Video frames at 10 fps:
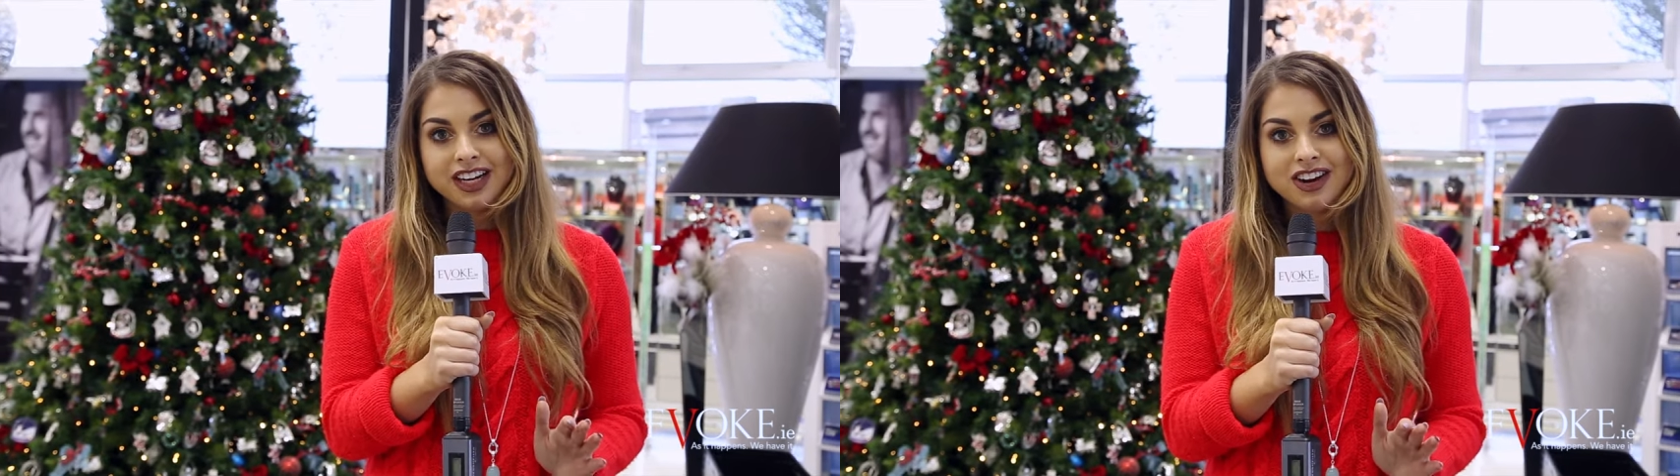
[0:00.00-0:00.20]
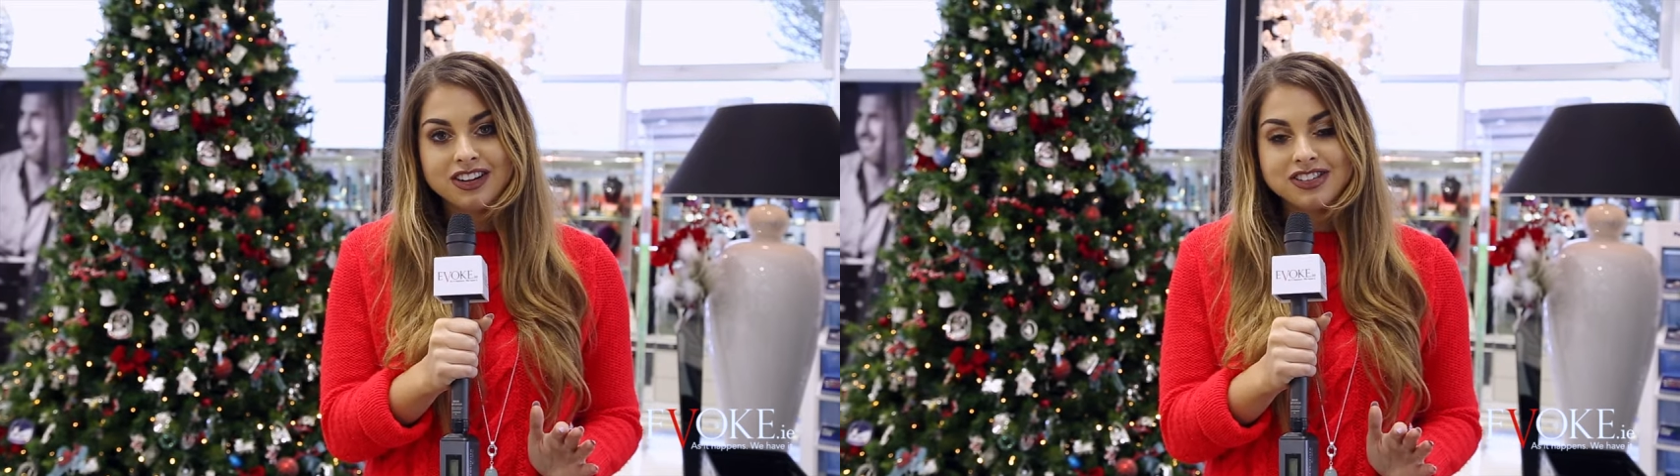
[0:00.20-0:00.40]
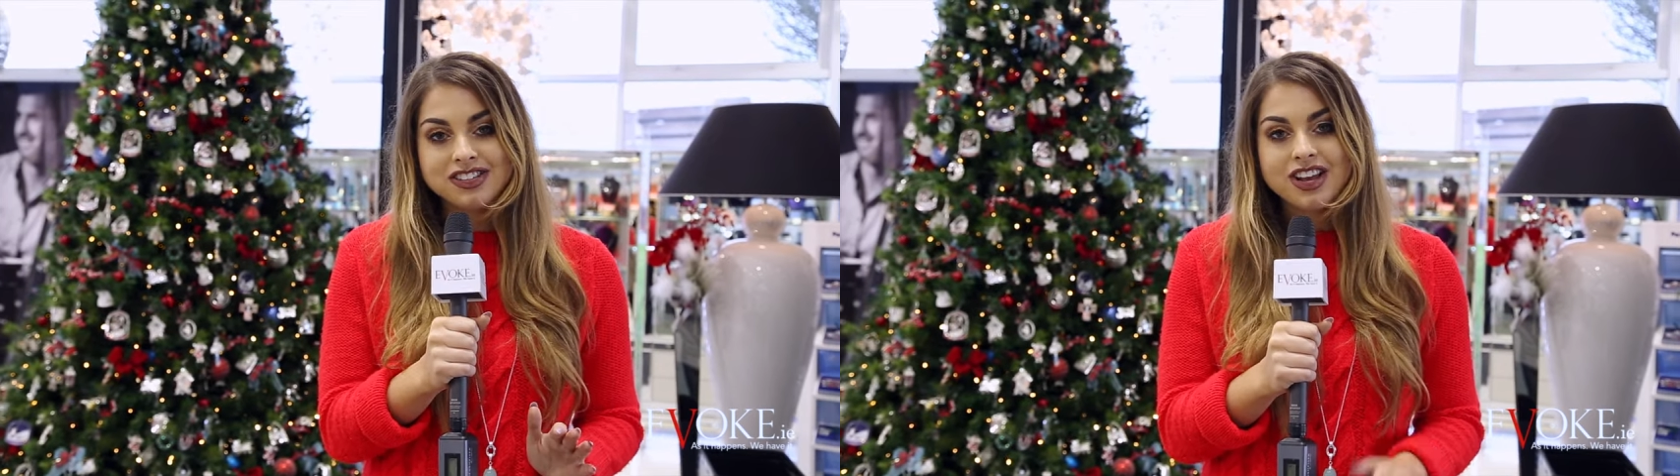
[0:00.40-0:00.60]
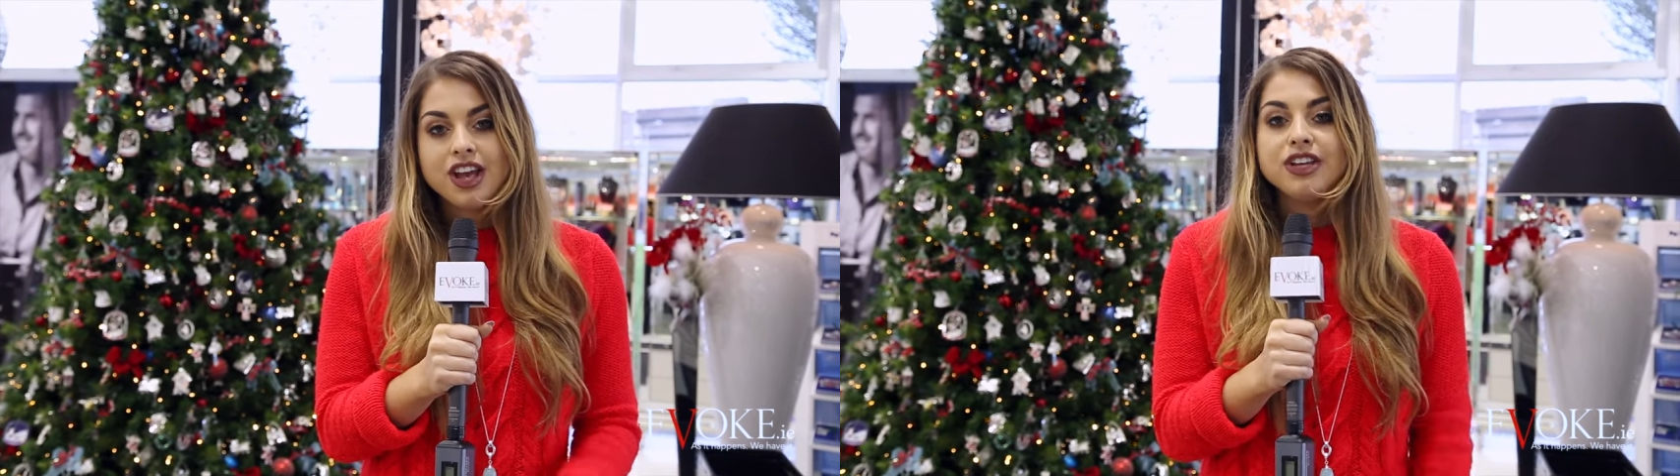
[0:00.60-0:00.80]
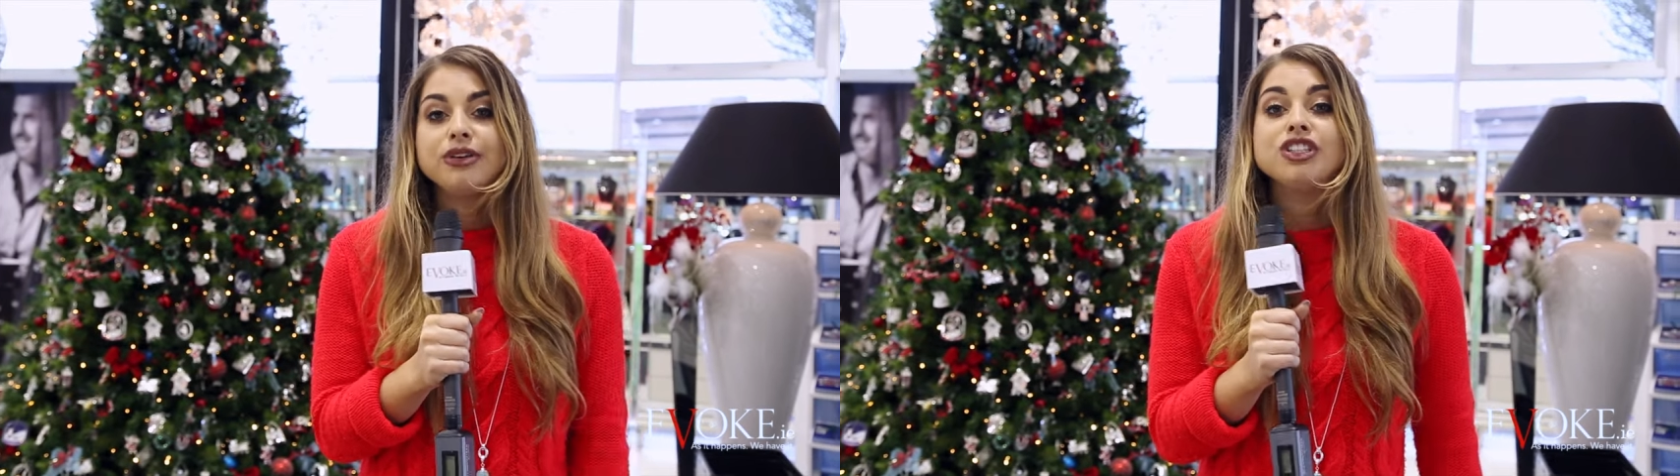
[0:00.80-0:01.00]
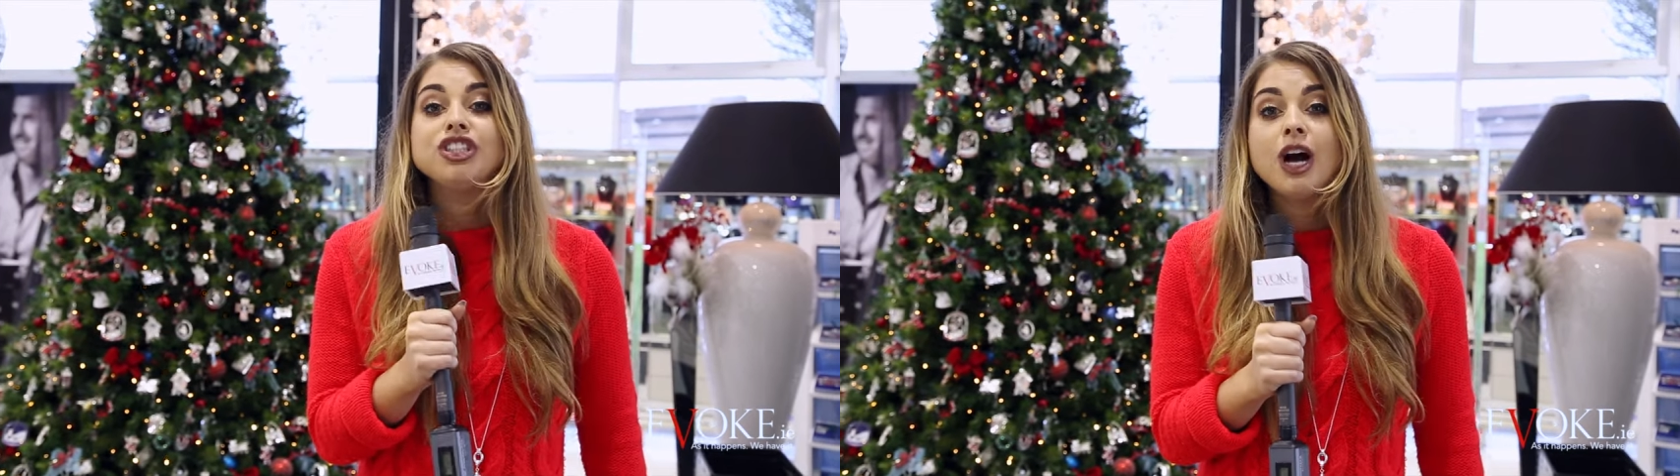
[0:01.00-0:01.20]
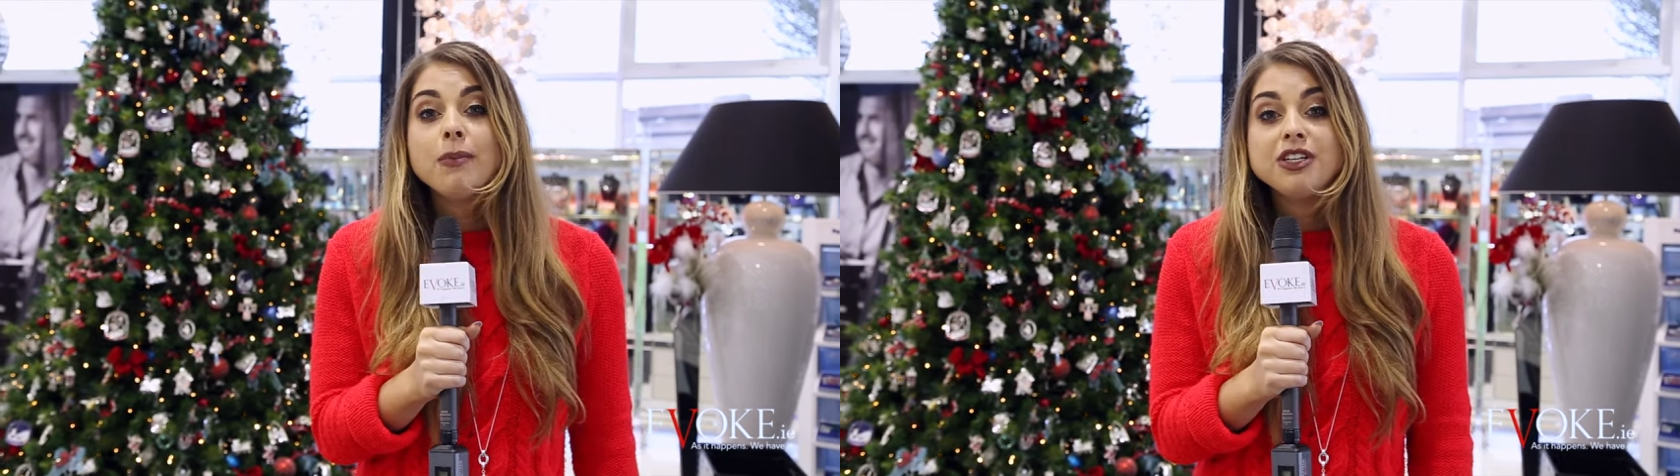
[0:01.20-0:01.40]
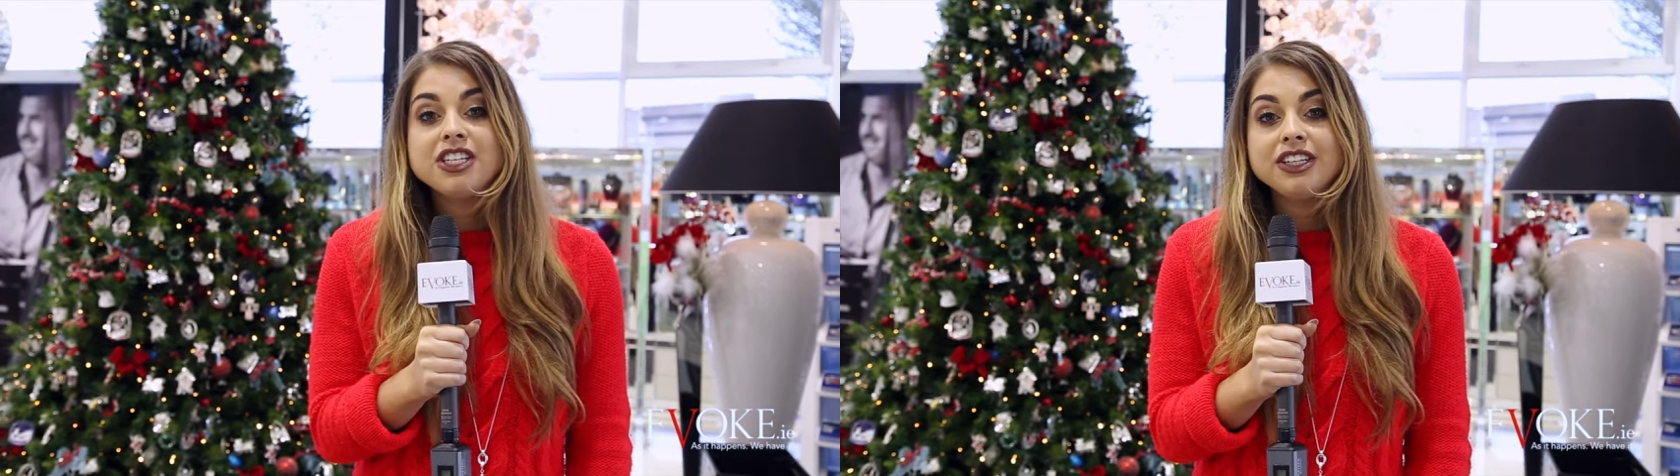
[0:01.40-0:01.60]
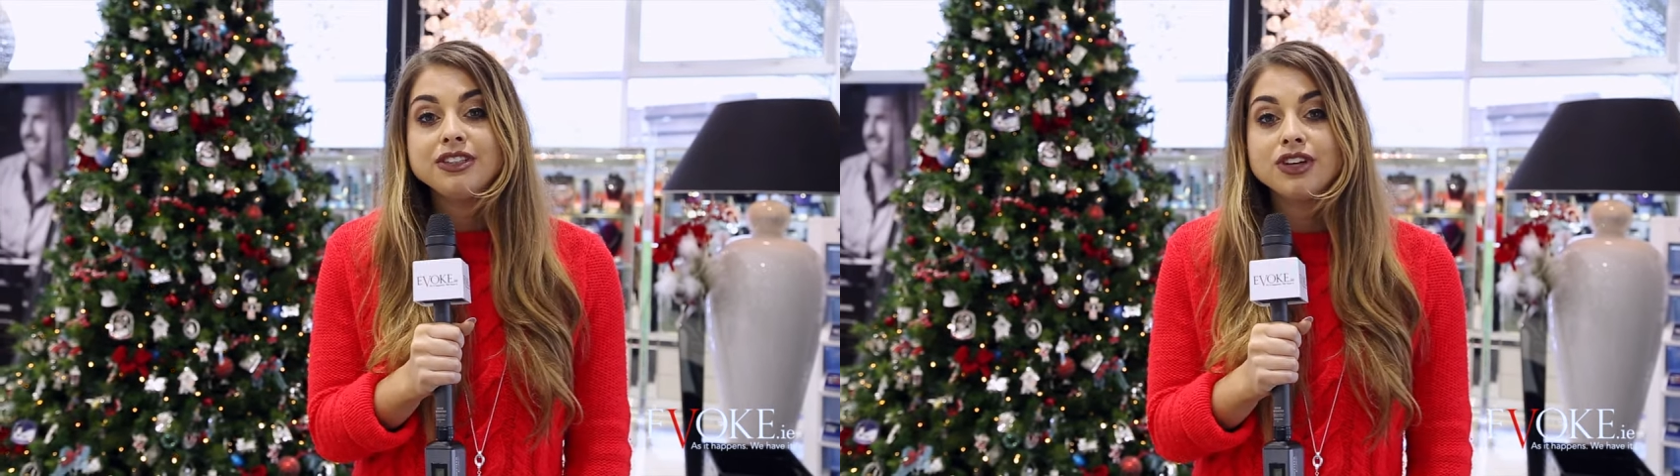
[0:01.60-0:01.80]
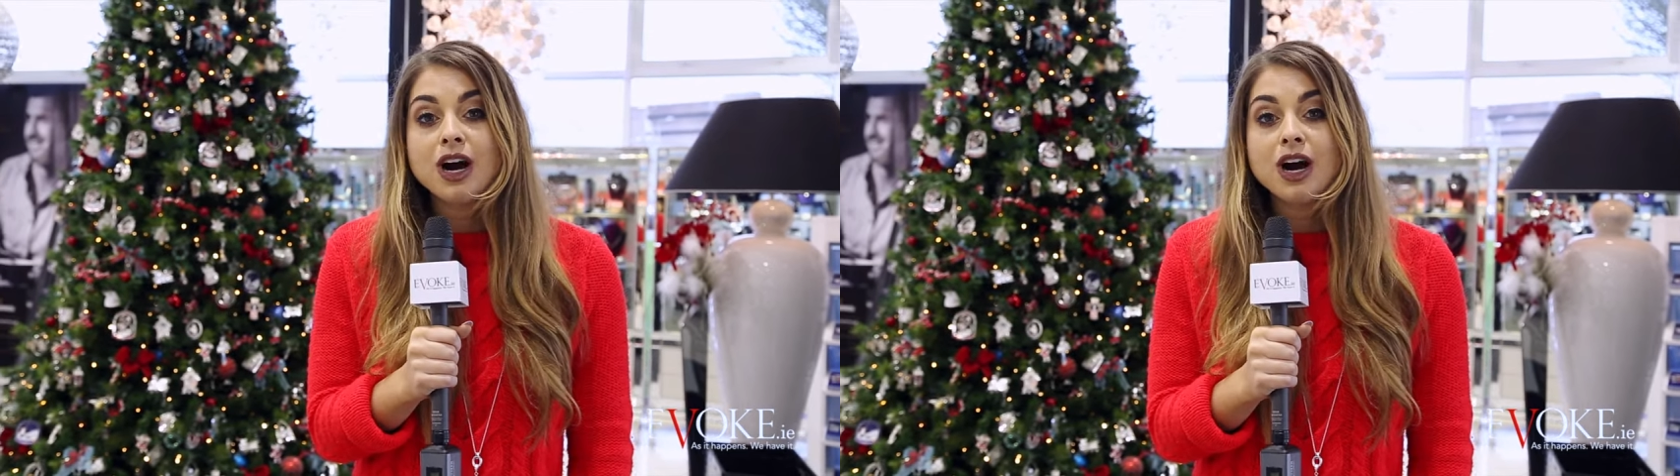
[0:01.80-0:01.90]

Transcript: Icons. You can shop until you